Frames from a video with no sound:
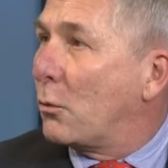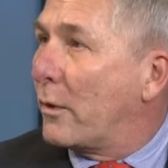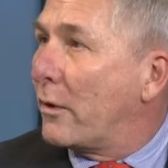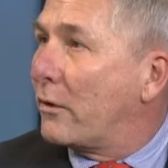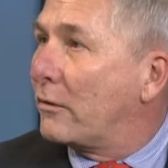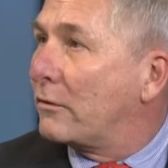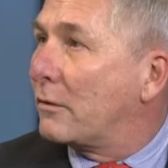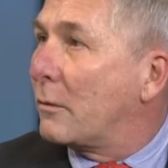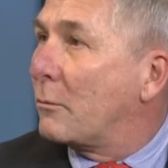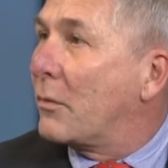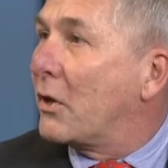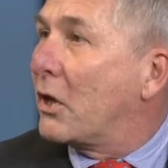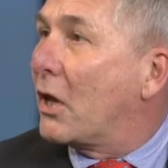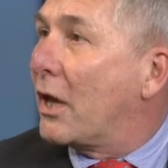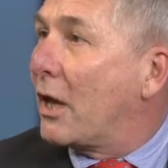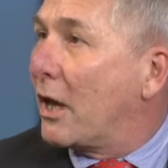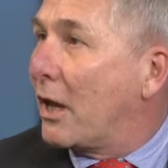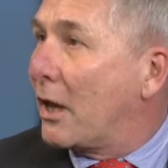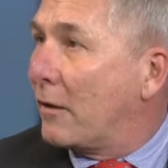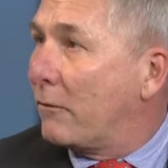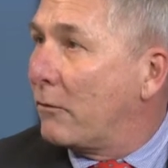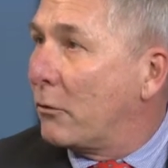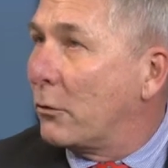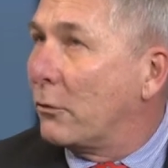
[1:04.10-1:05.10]
with some
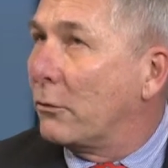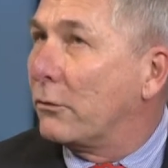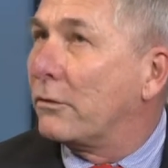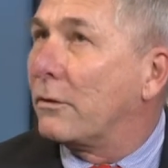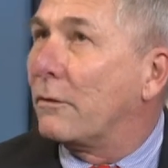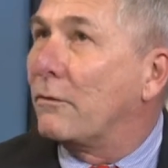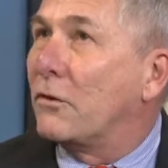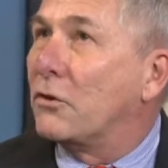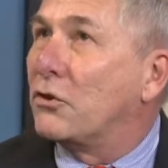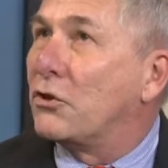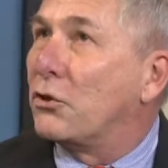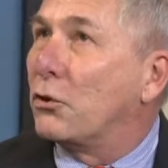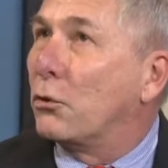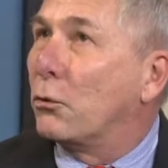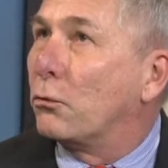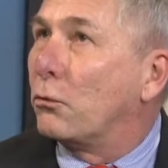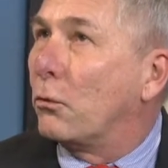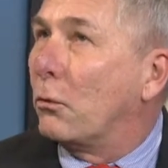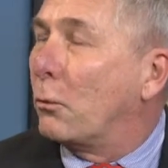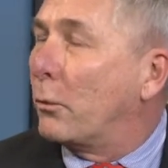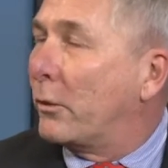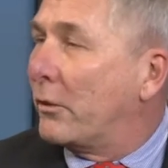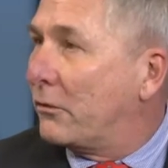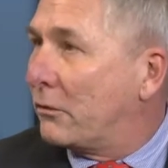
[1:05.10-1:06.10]
behaviors of the
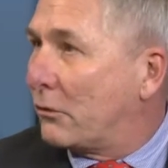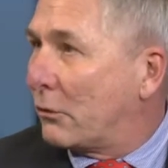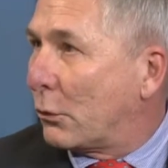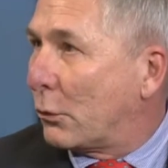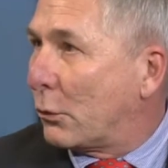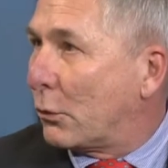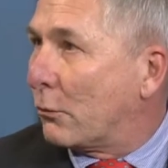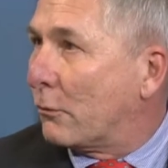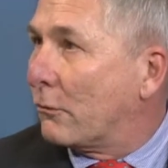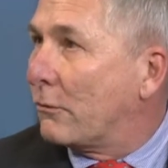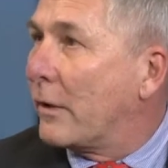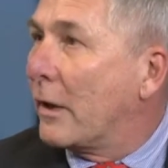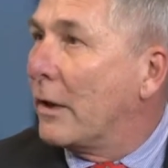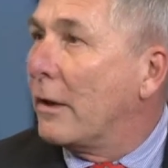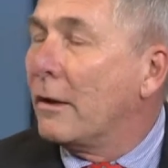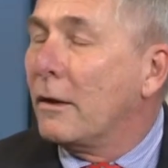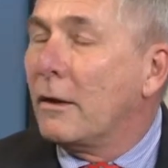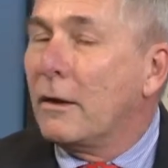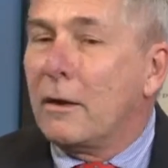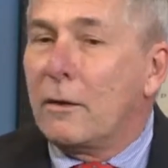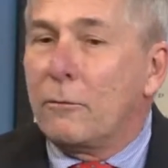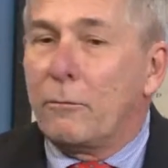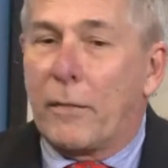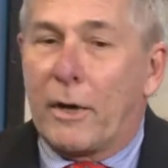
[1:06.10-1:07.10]
children we serve. Right.
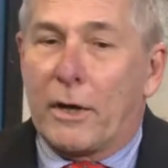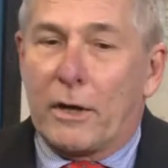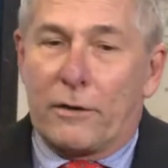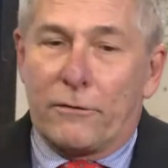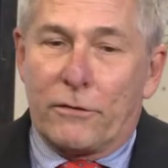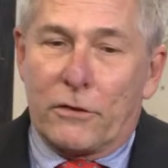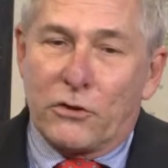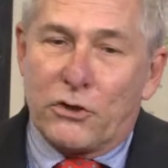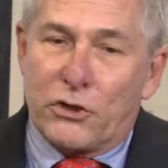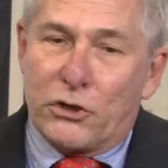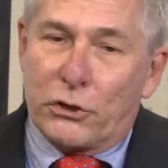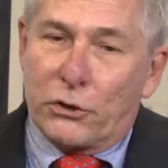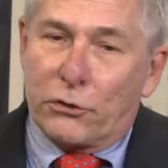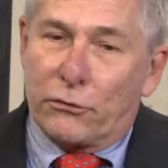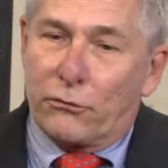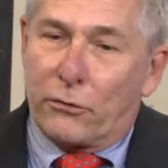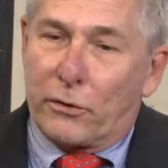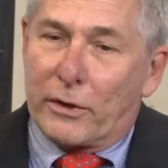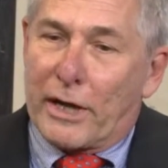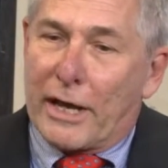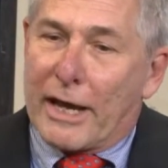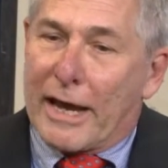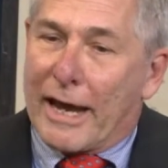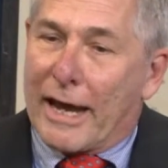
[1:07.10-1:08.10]
Many of the
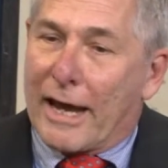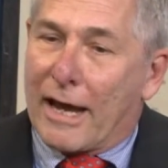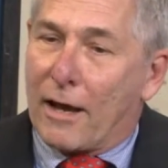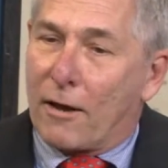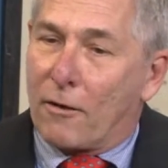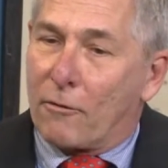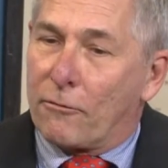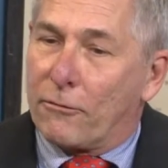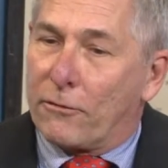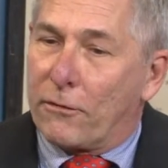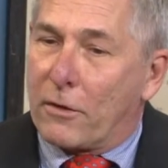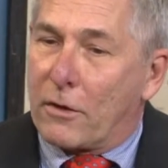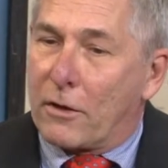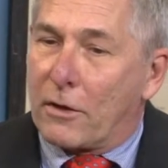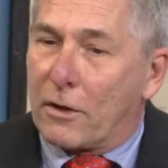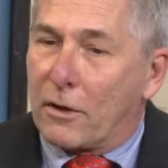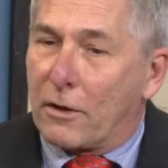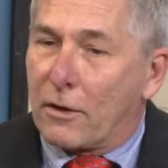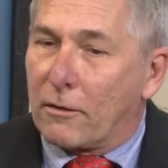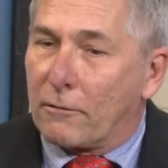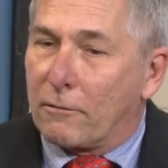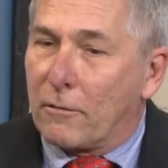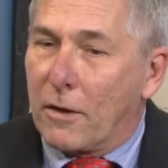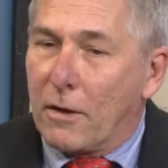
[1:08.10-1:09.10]
children have
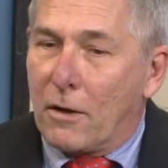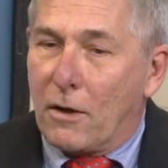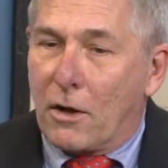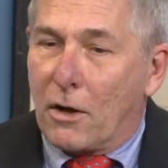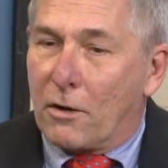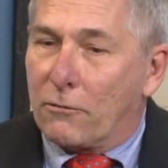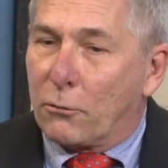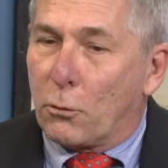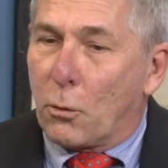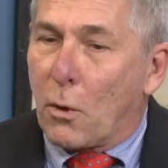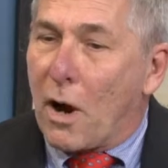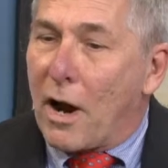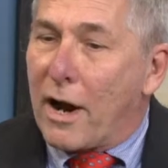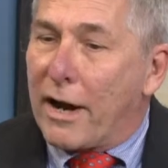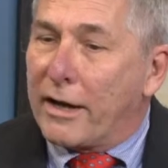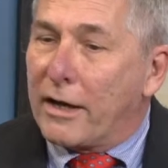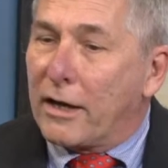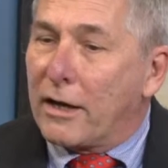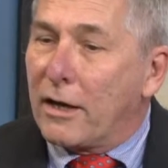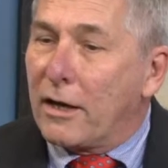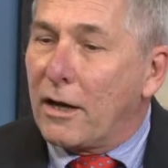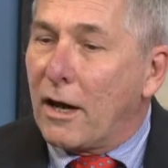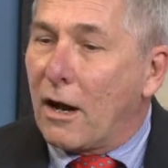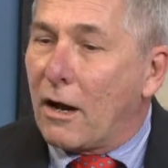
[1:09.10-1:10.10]
uh, a
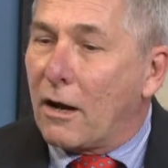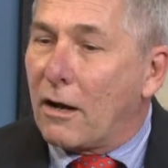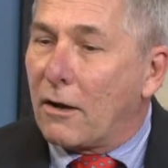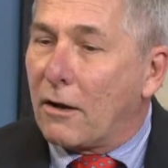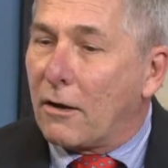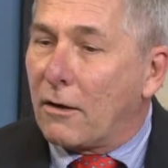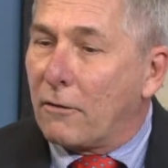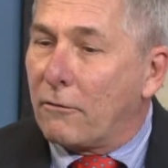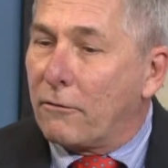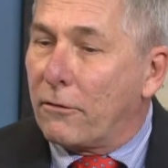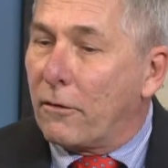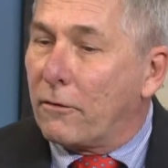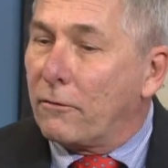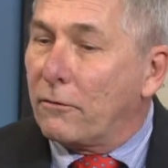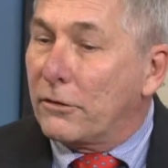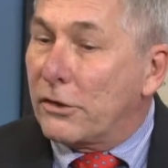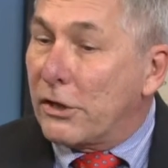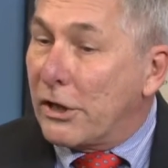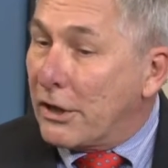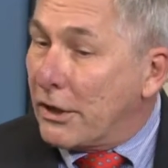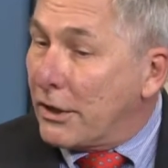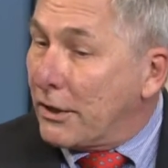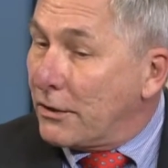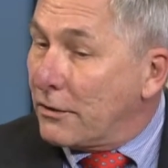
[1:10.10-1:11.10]
variety of
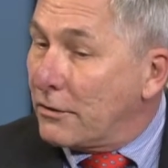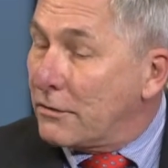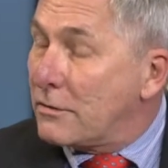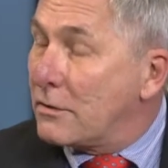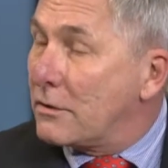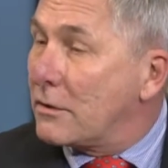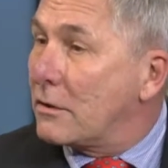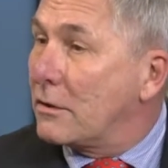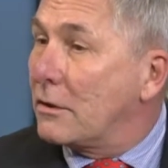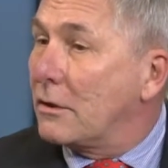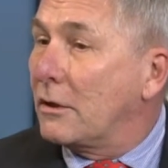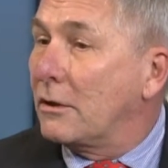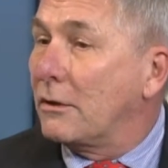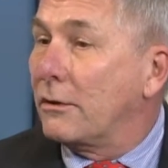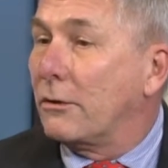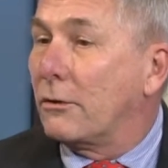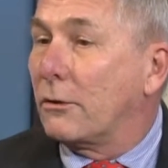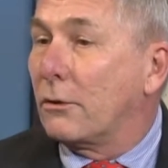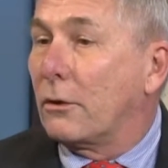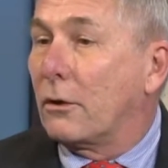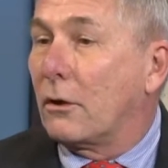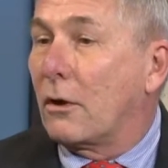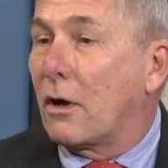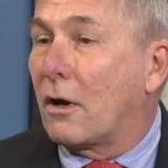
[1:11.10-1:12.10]
needs,
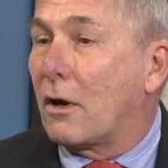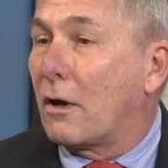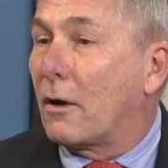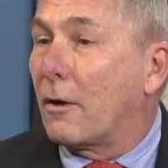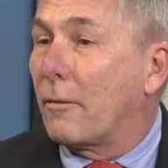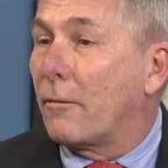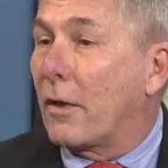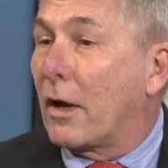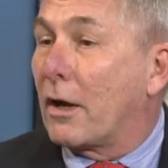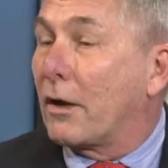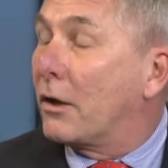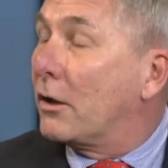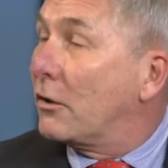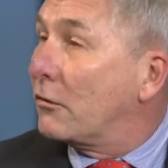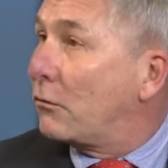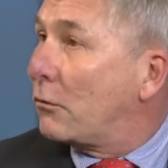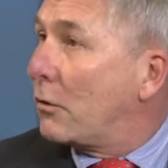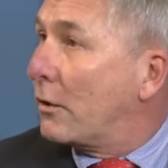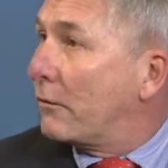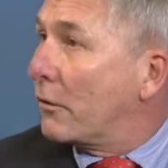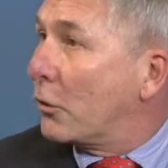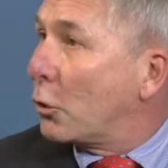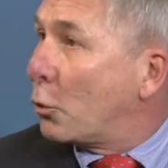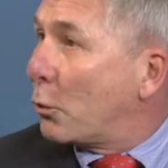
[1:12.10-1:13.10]
either um, a
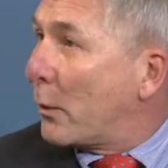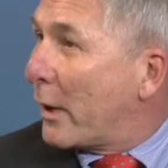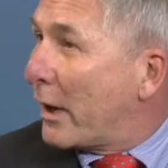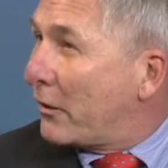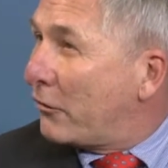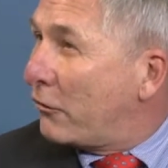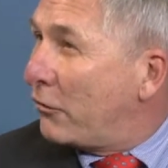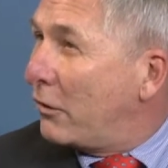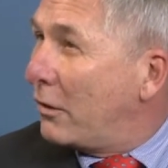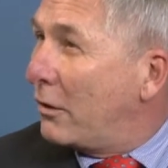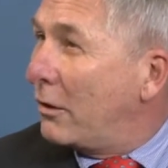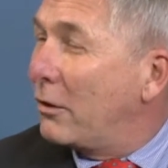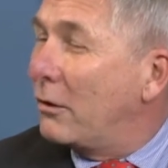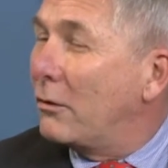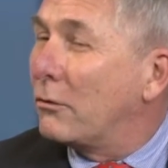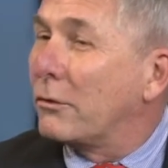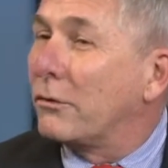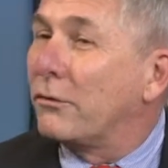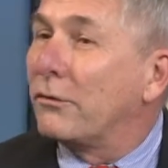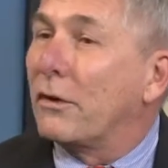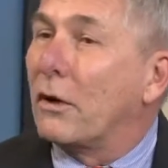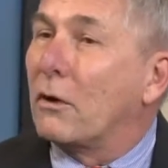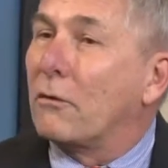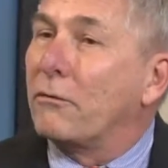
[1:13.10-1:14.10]
history of aggression
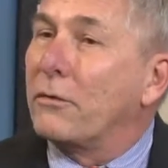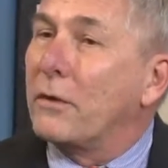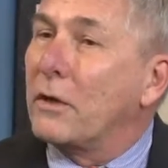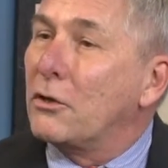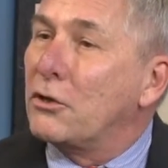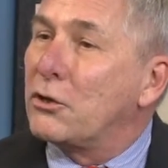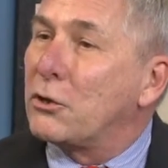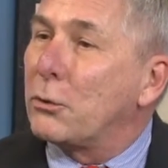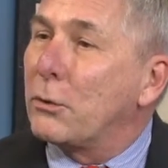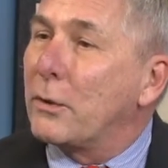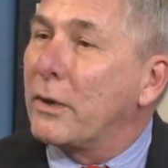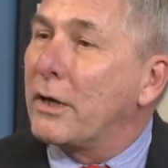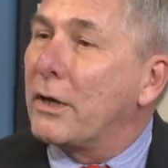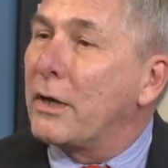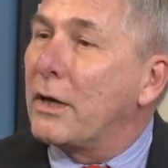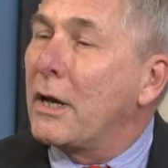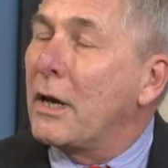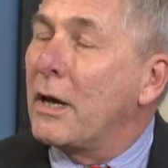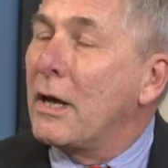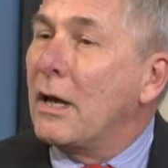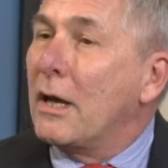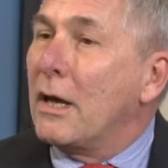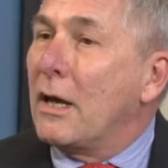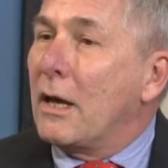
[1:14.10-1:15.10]
or
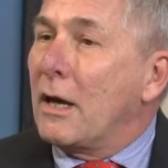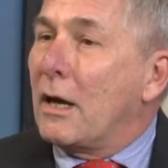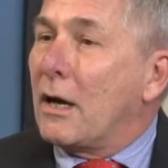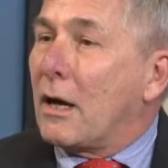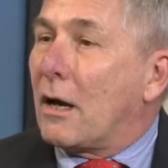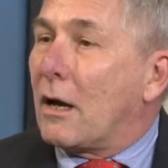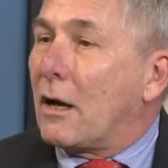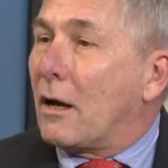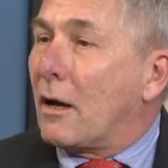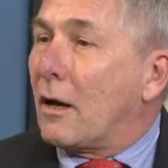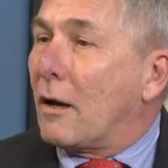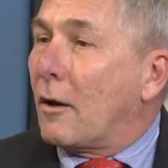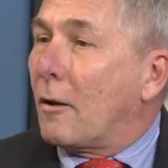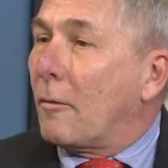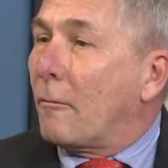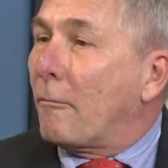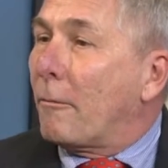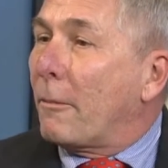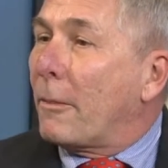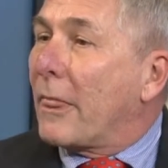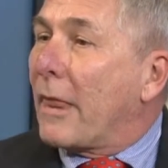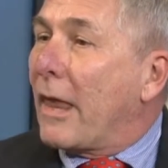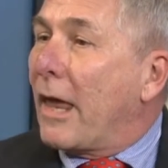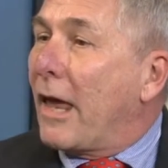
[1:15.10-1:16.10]
self-injury,
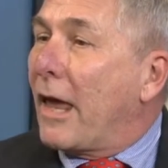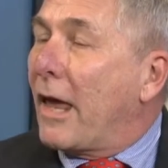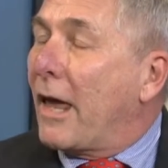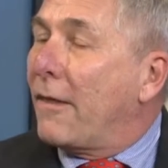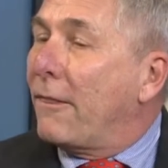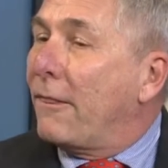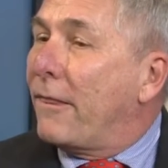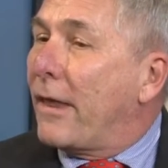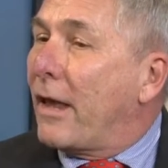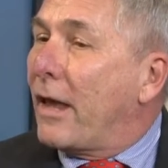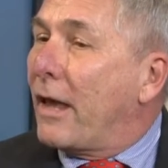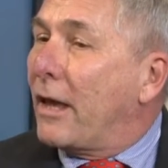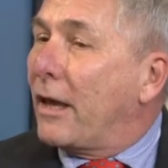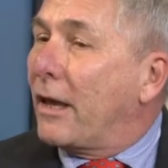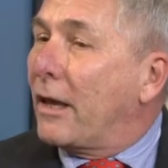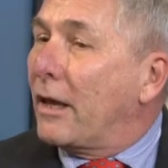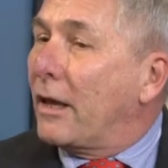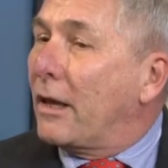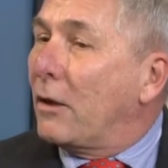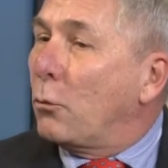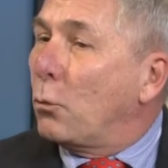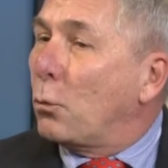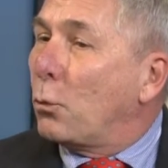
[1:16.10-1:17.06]
um, and they